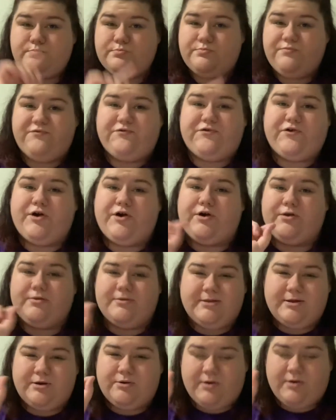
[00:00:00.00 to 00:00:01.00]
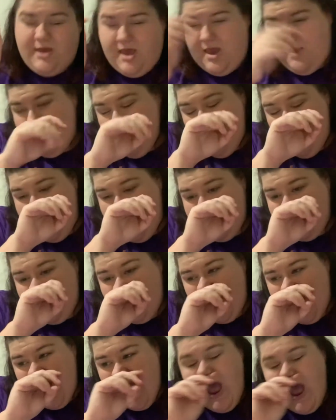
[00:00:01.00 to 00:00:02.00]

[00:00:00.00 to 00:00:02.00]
for little key points.